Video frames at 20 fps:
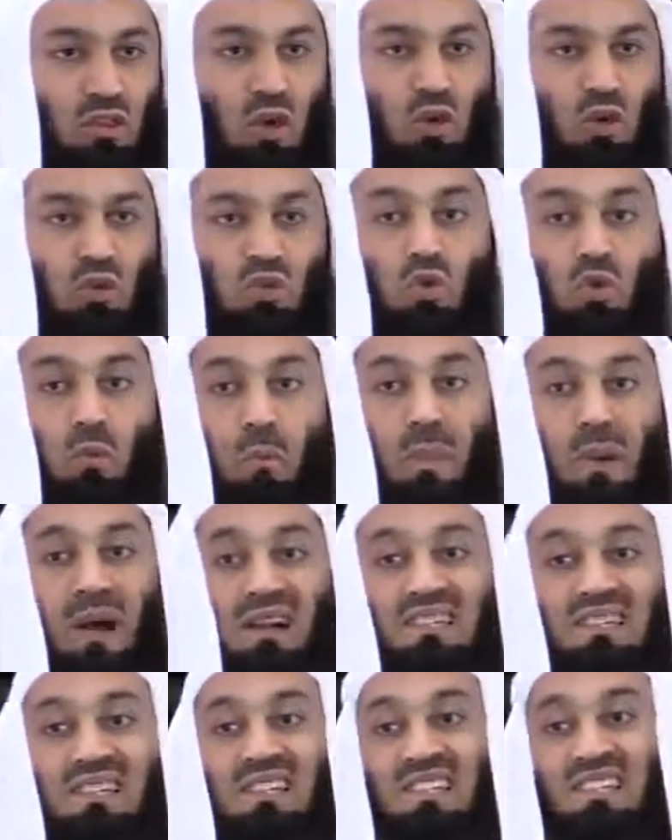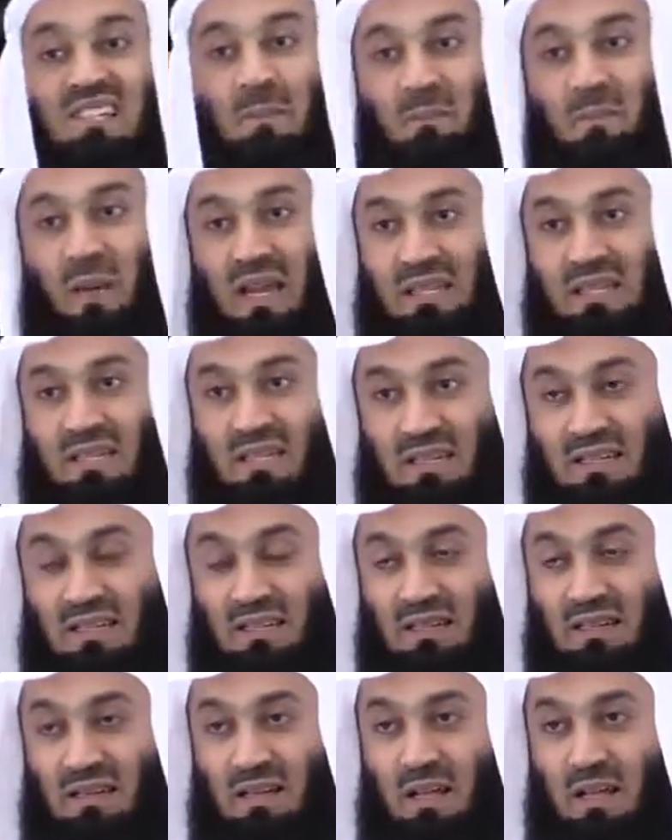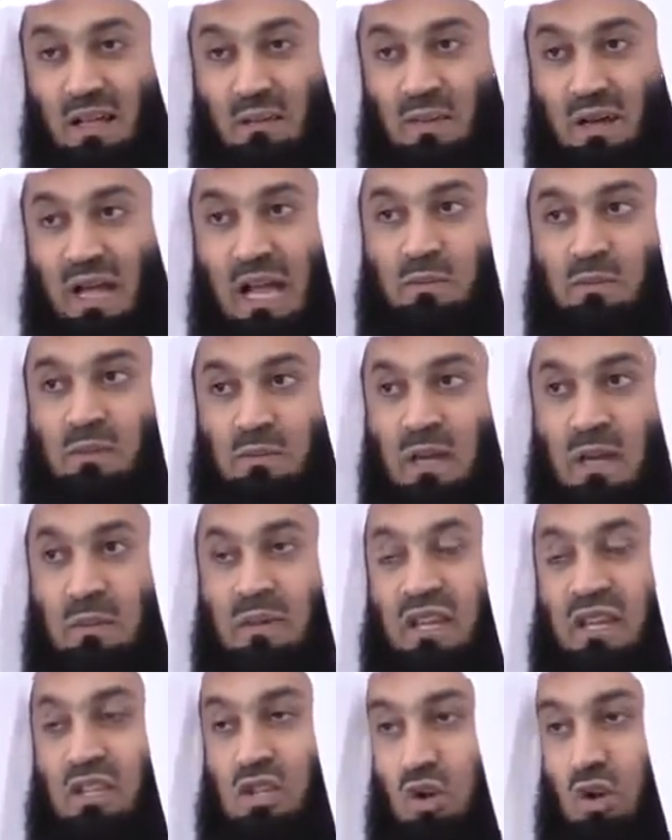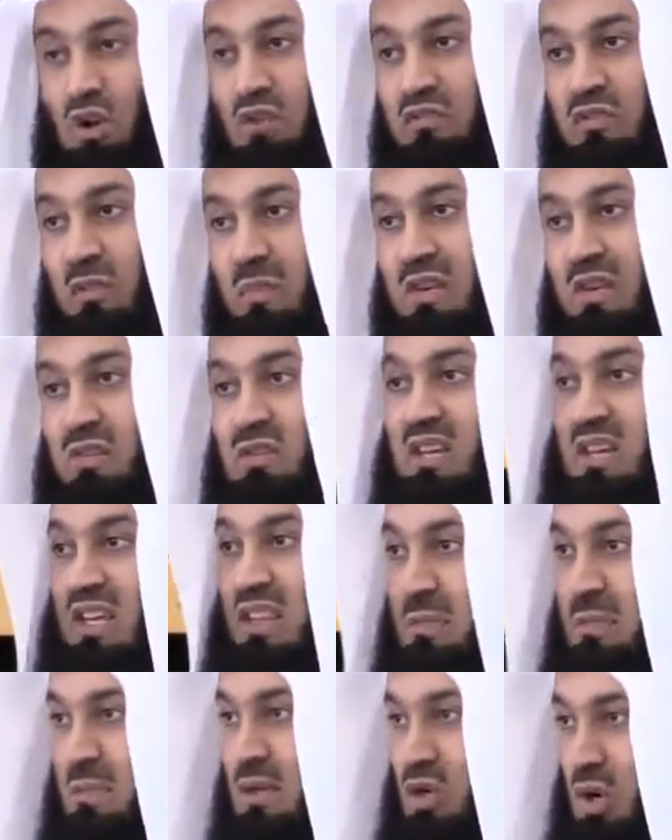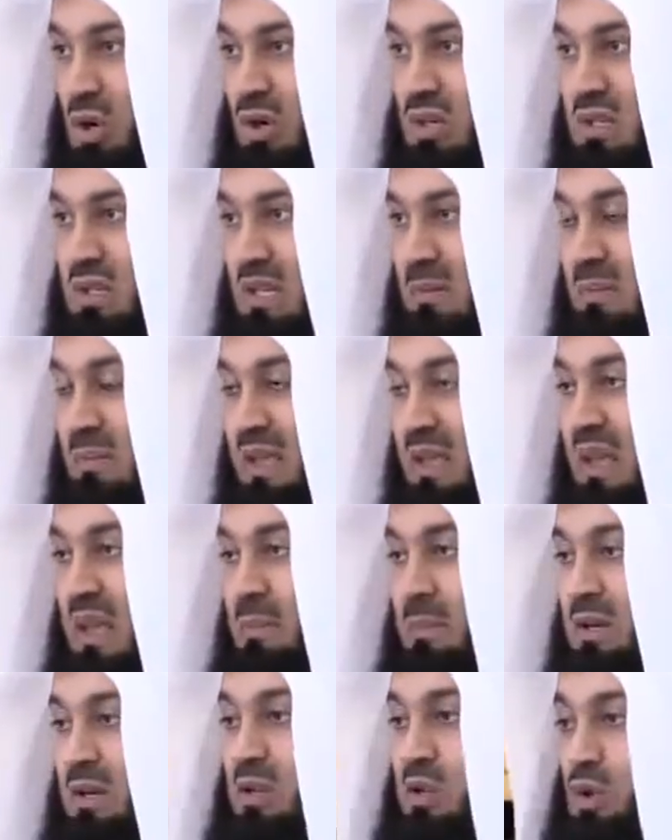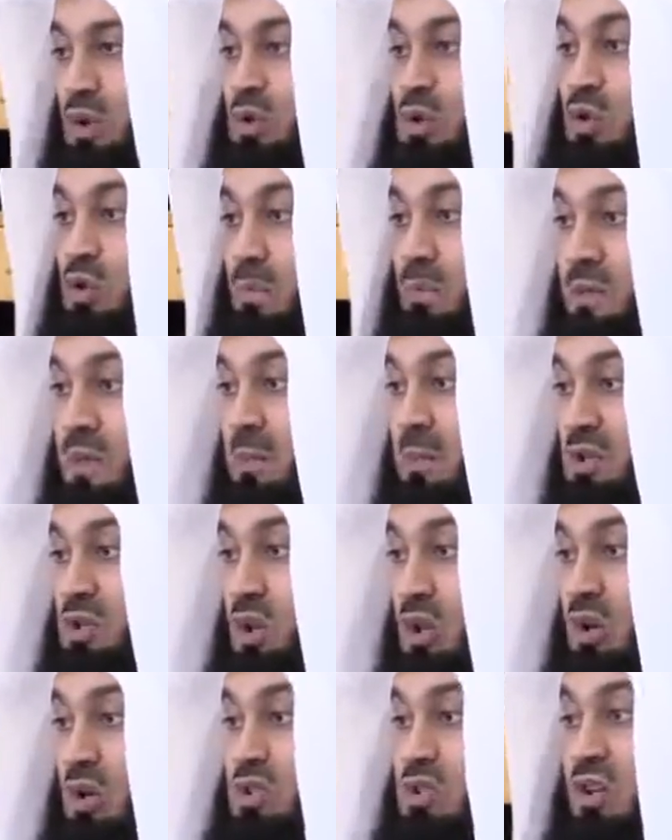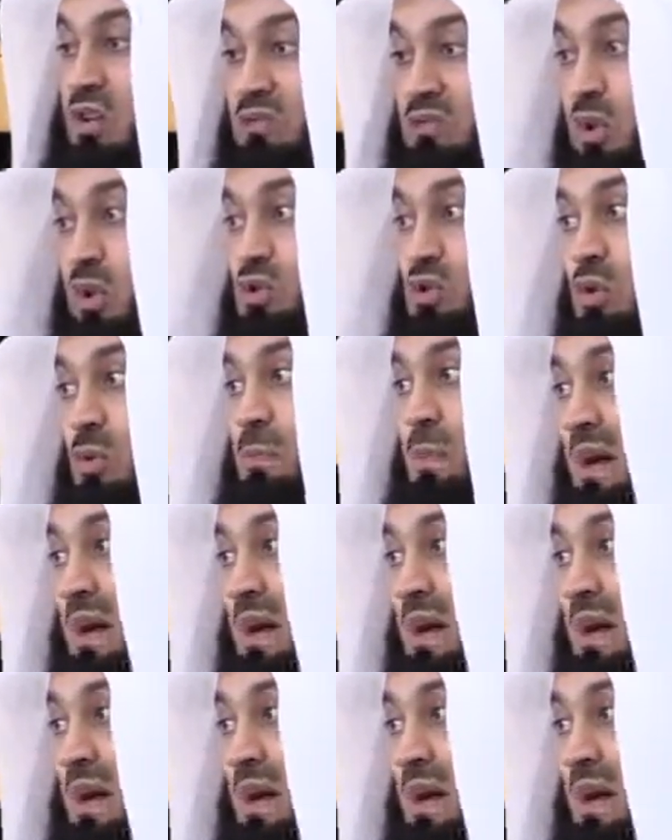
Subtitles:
those who participated, perhaps maybe it's wrong for me to say the majority, but the majority of those who